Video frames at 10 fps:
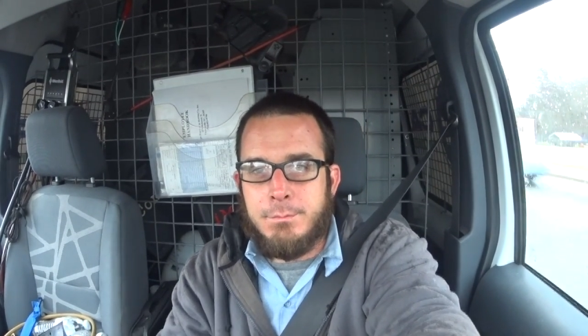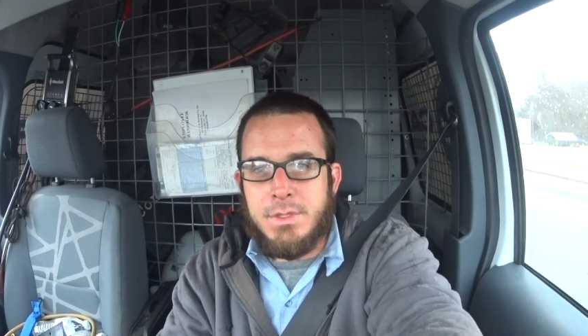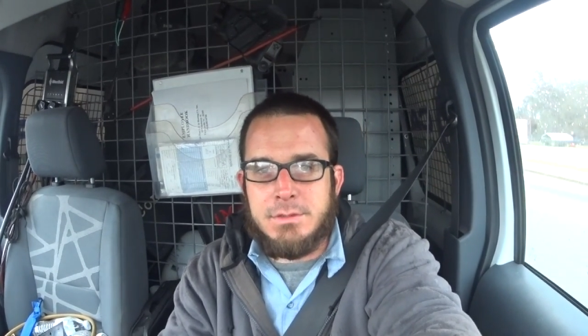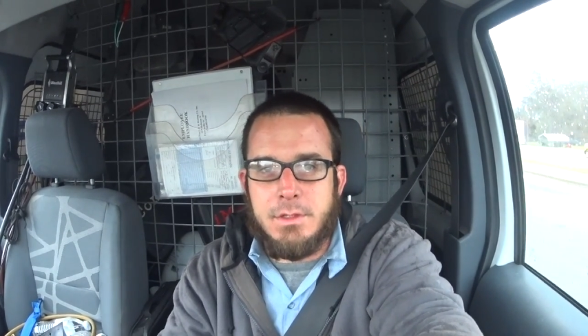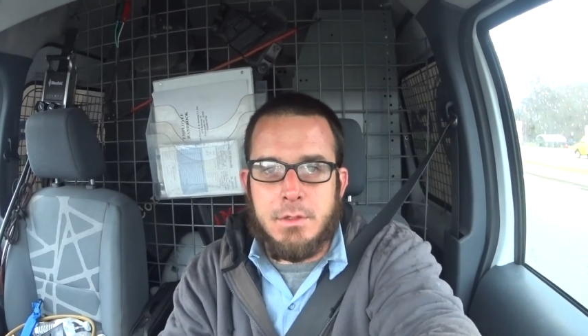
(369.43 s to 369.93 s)

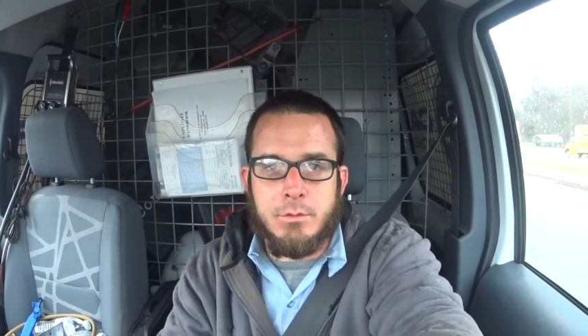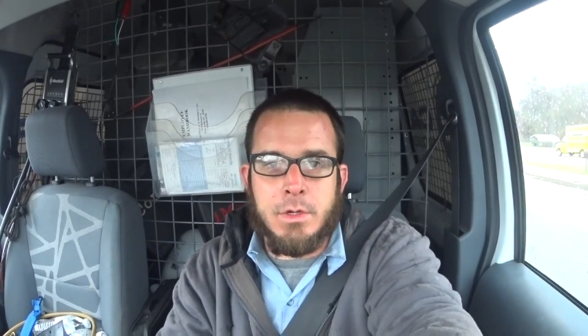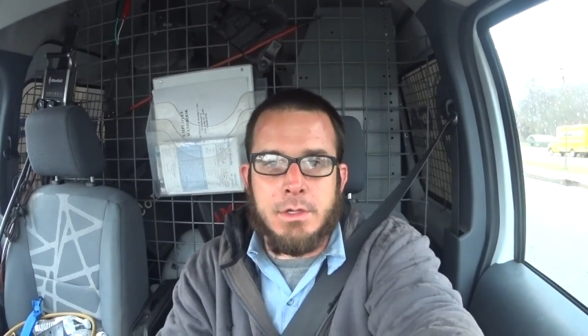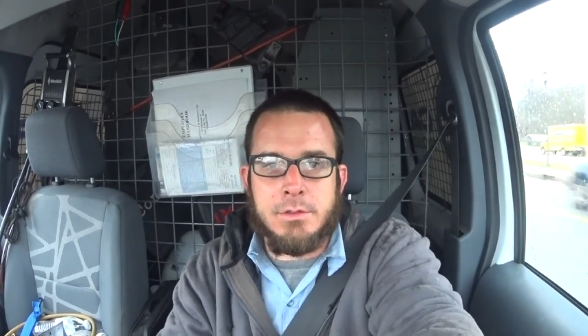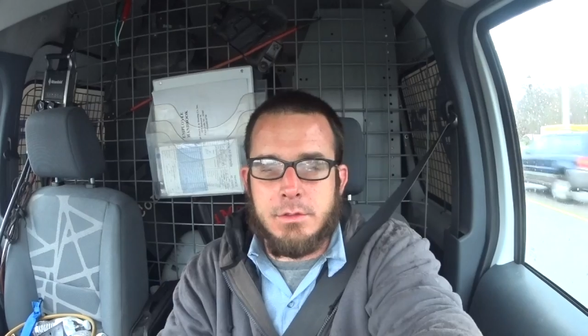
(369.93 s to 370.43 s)
busy and
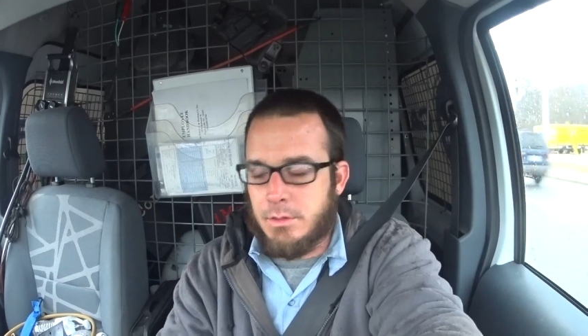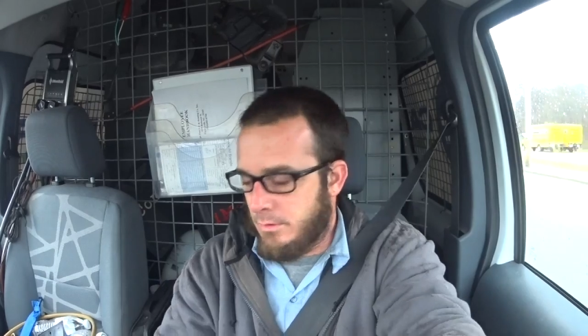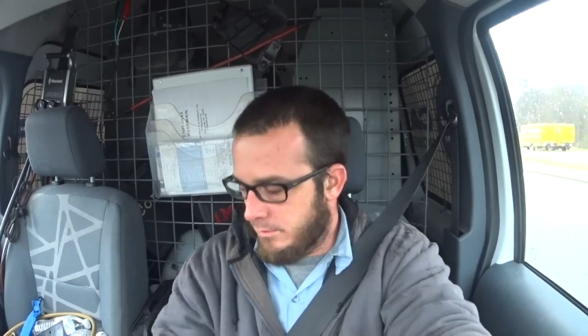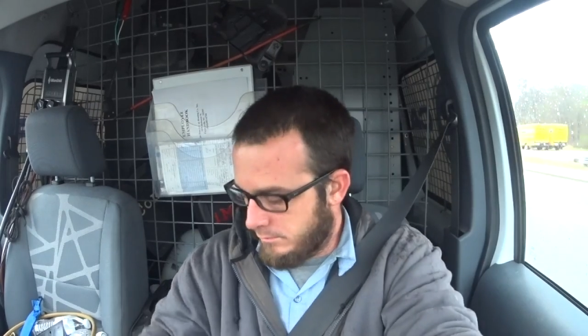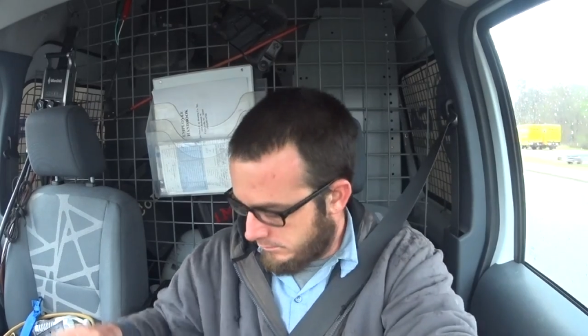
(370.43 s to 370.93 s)
rushed
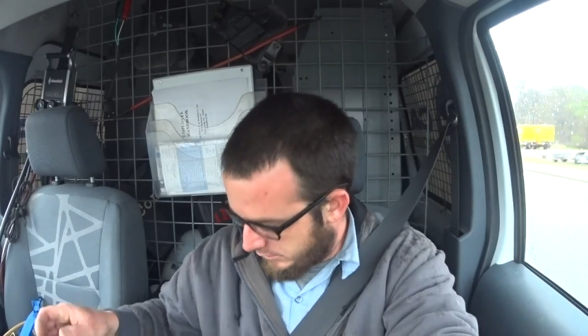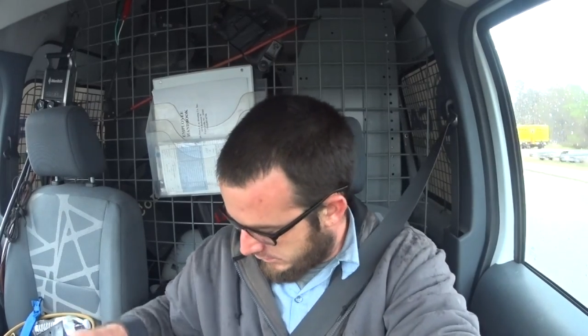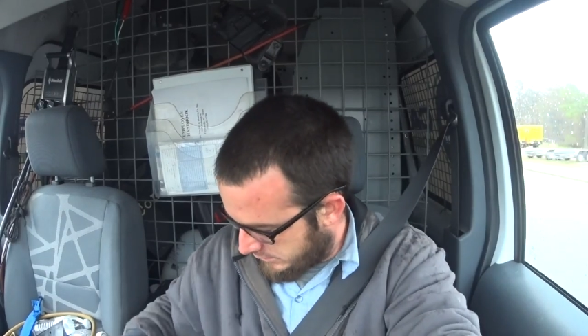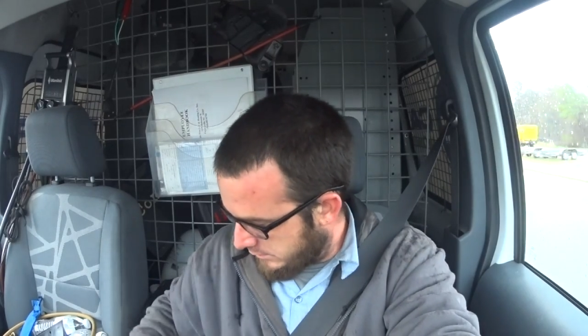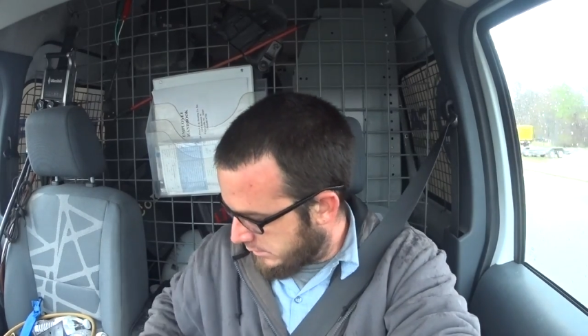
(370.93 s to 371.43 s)
and
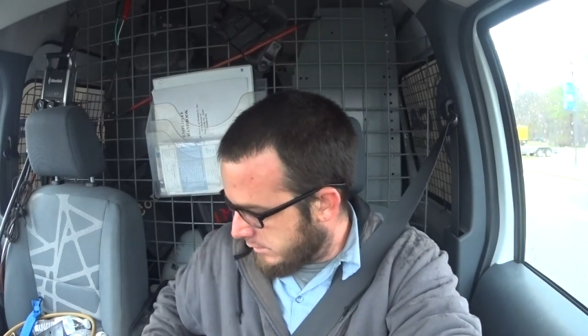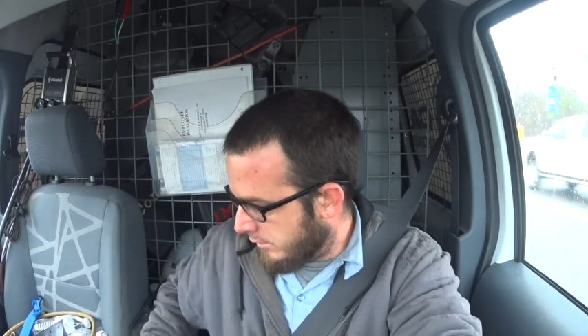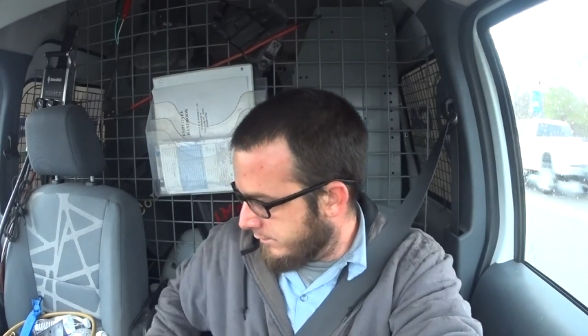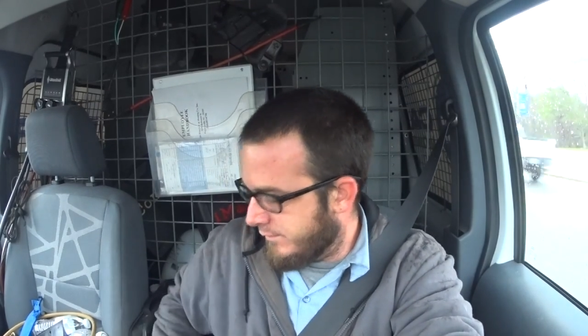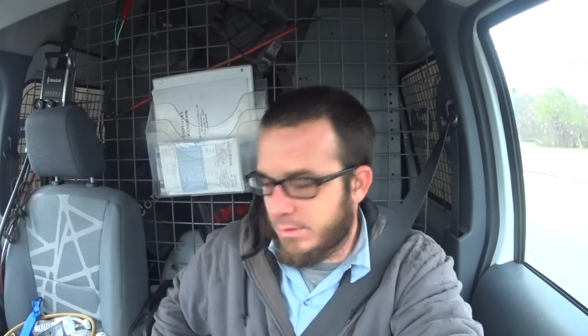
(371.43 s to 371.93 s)
just
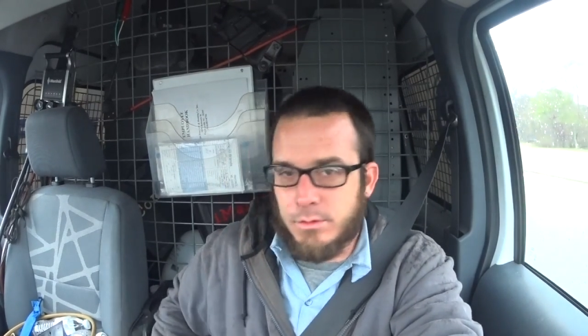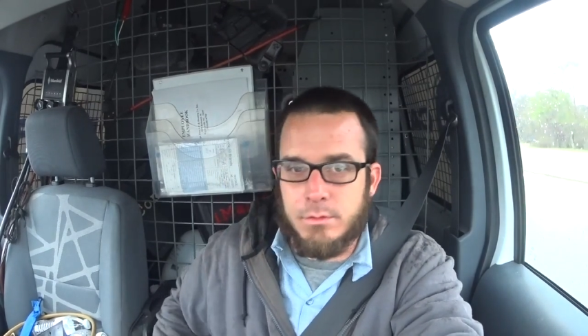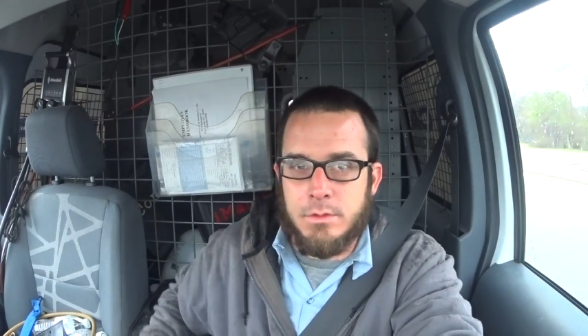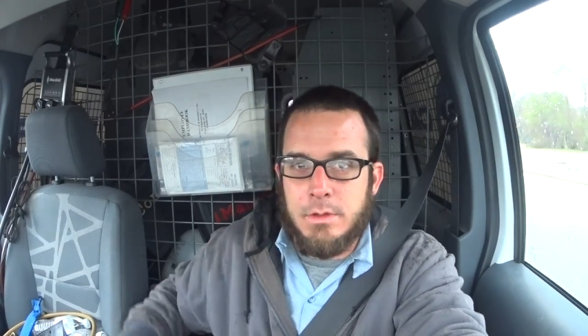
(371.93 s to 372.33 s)
don't feel